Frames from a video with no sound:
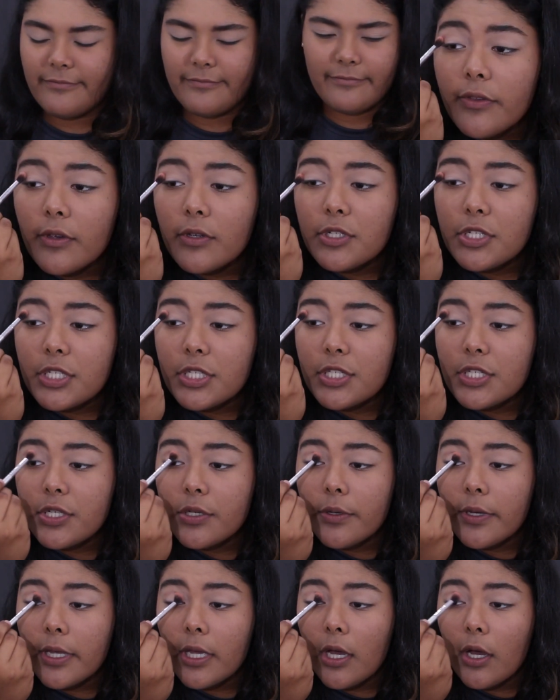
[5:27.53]
So she's
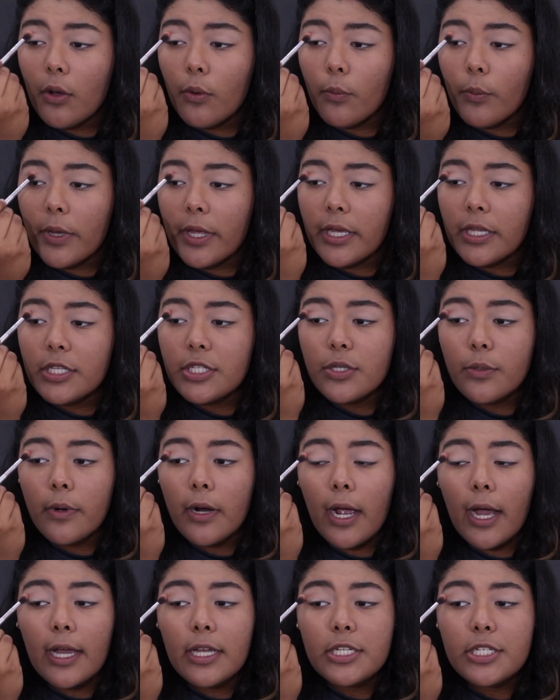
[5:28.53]
doing a wing to
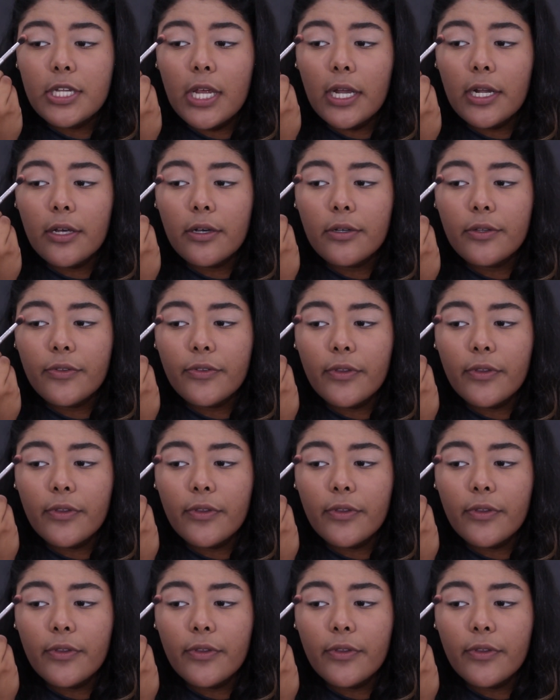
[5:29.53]
her eyeshadow,